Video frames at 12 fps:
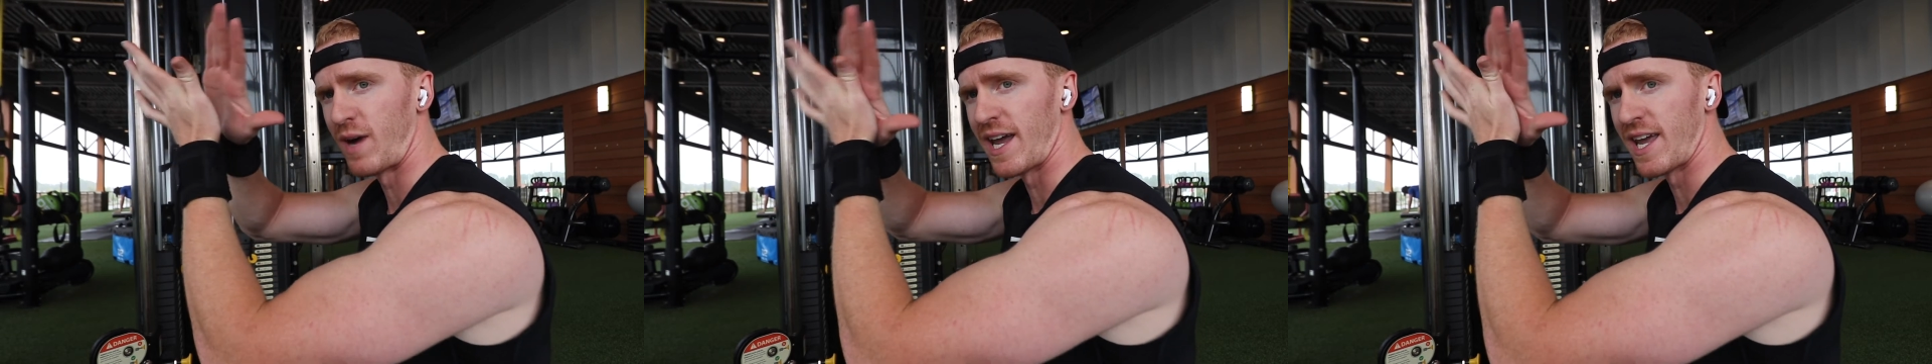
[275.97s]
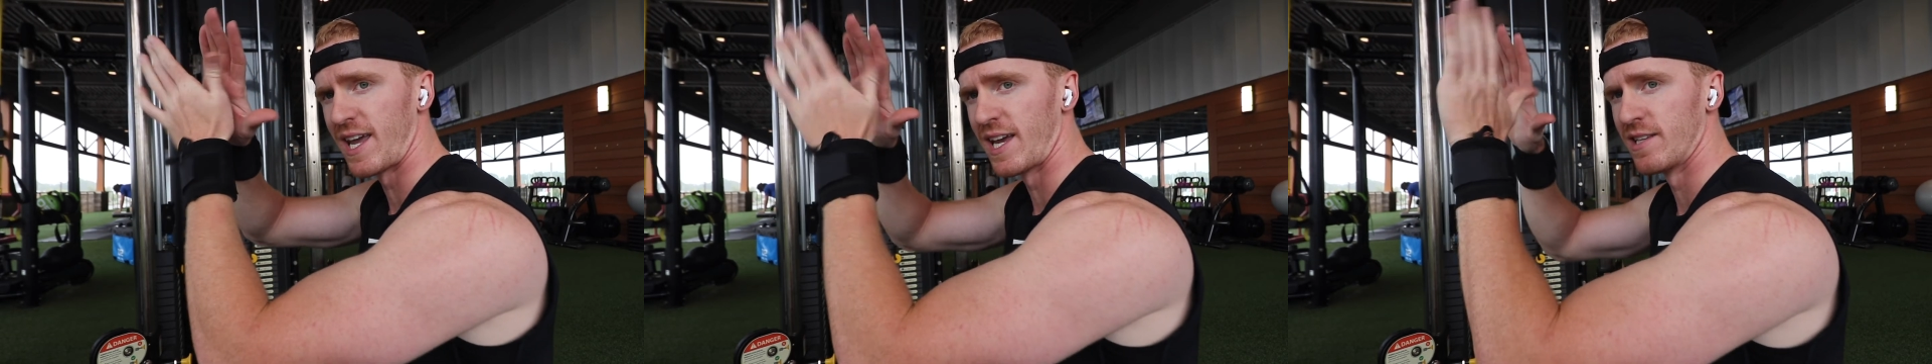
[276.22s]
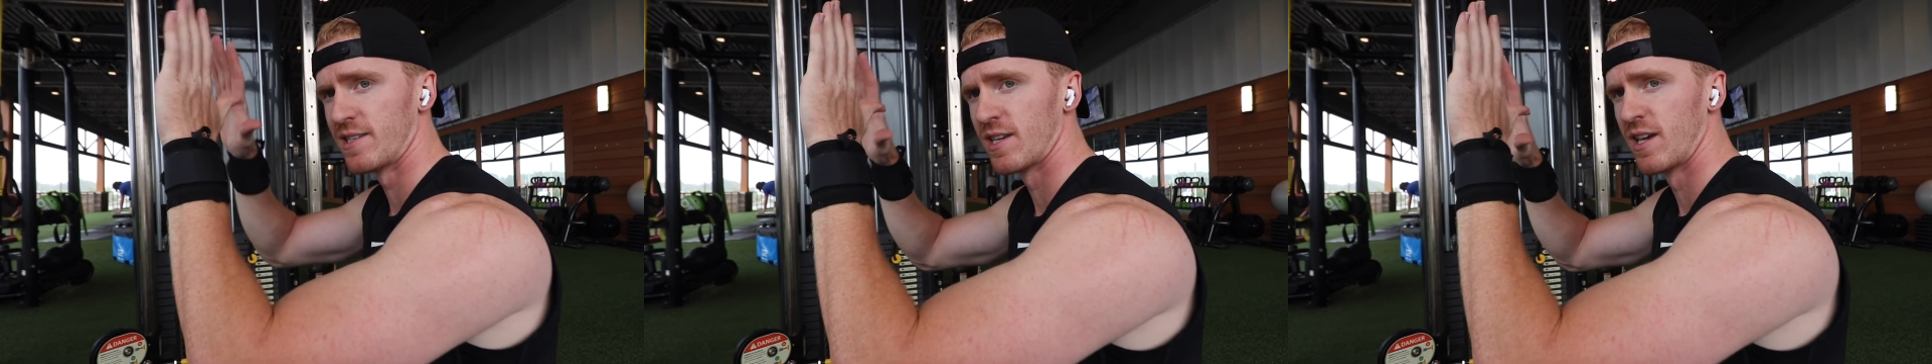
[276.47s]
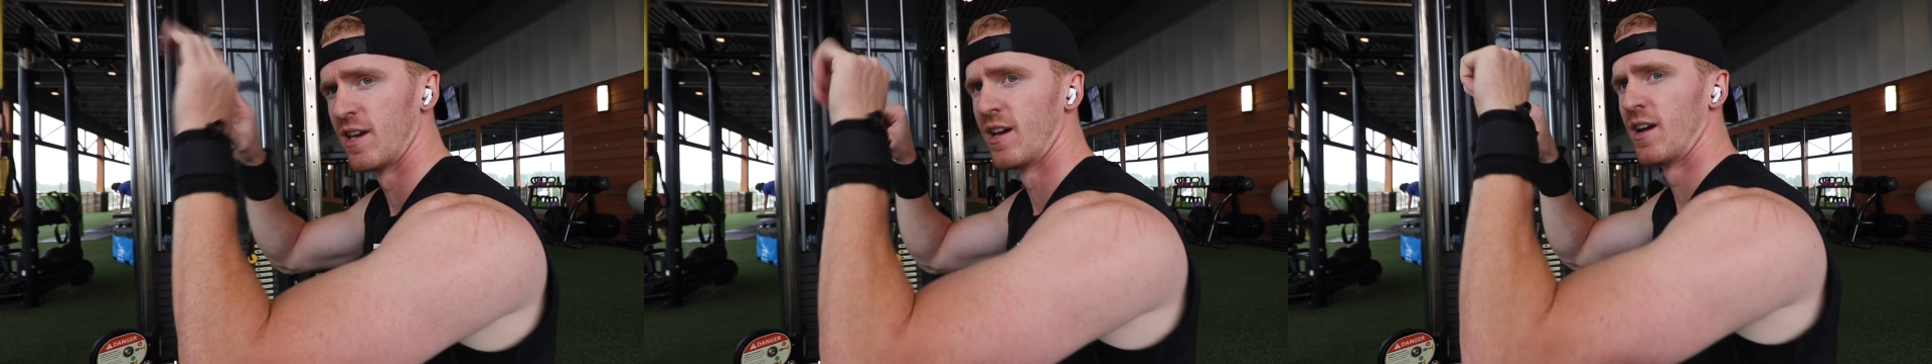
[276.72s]
my hands
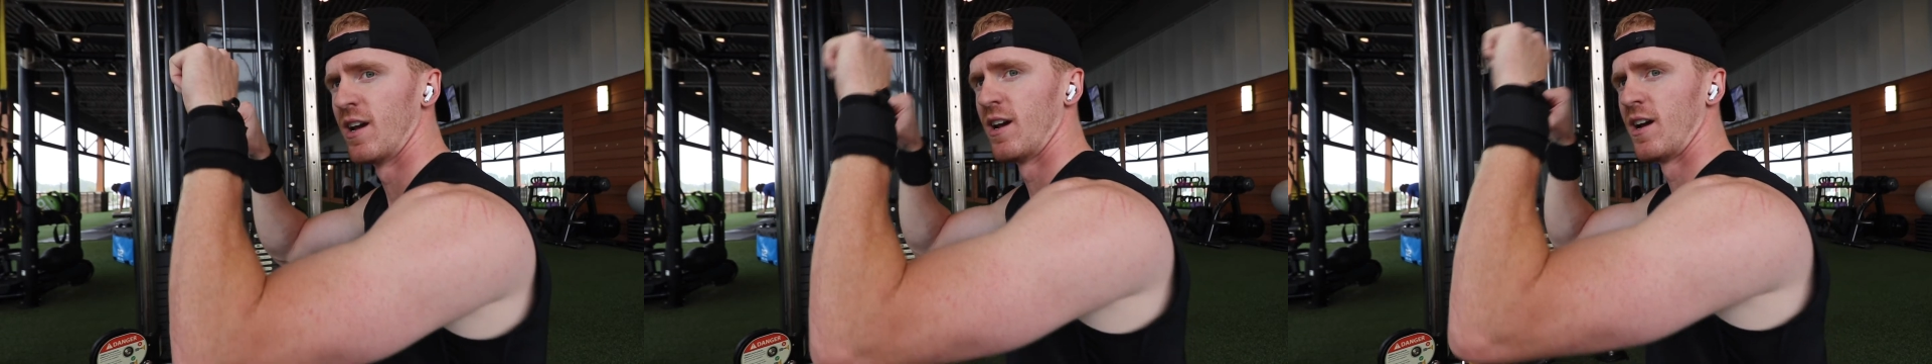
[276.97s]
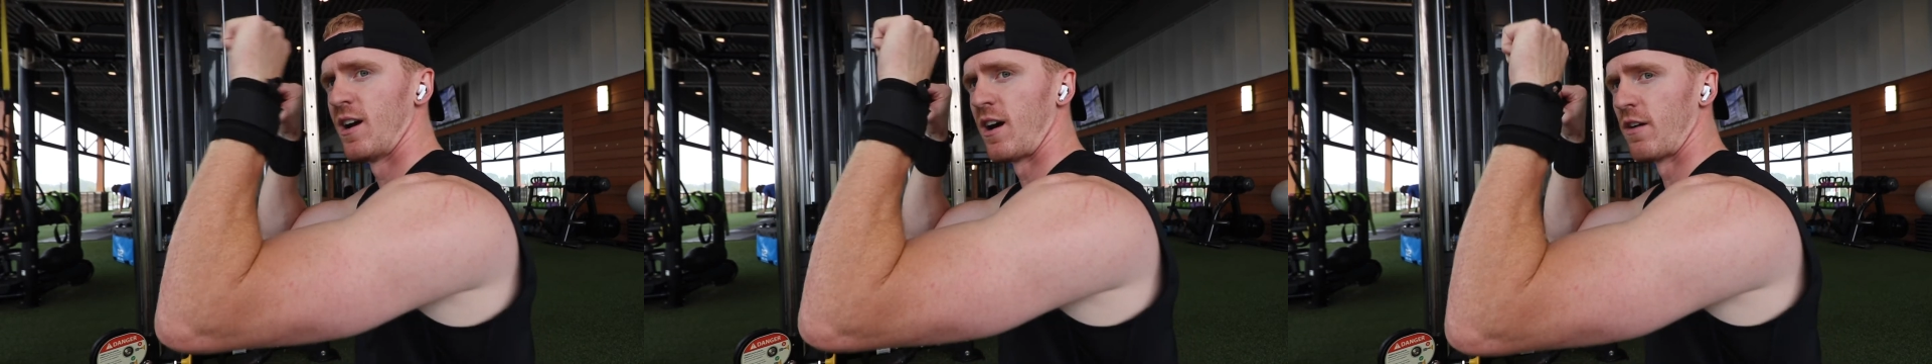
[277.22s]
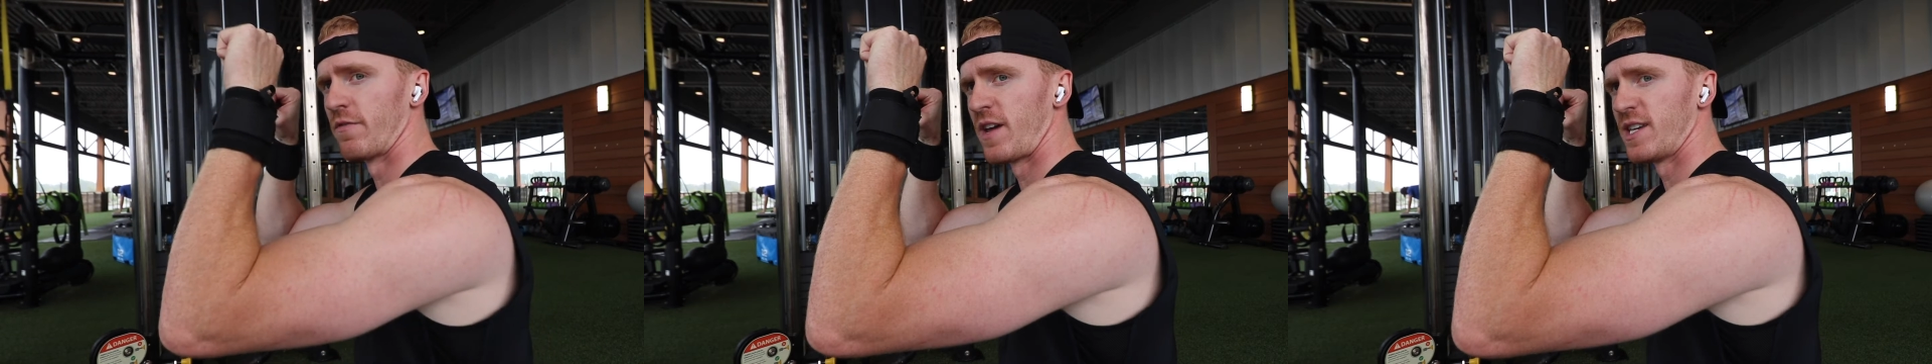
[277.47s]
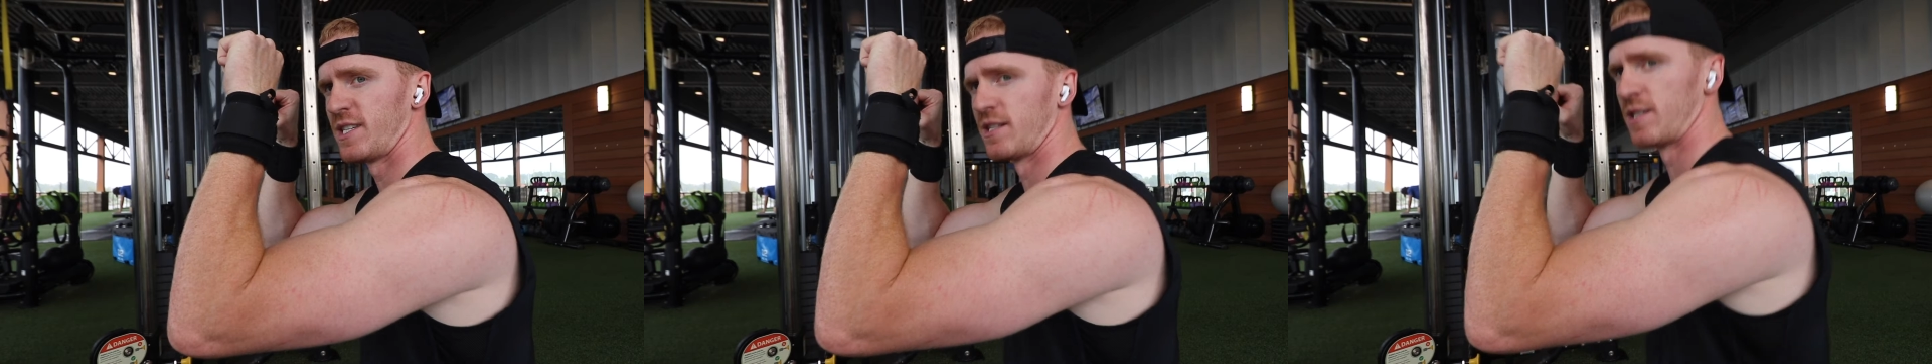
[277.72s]
are
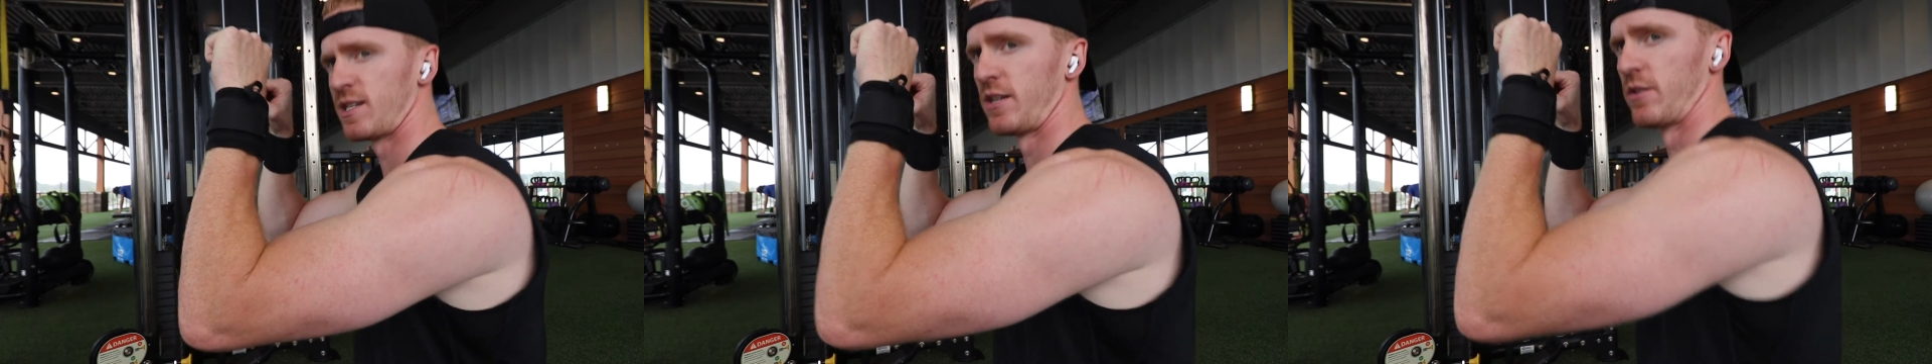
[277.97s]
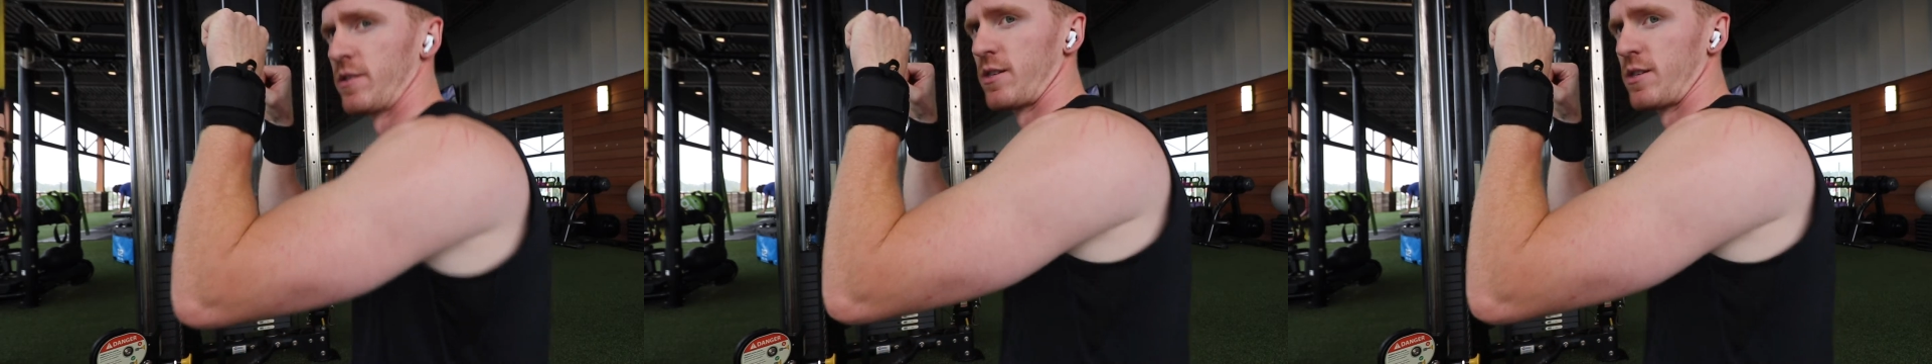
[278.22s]
facing the ceiling.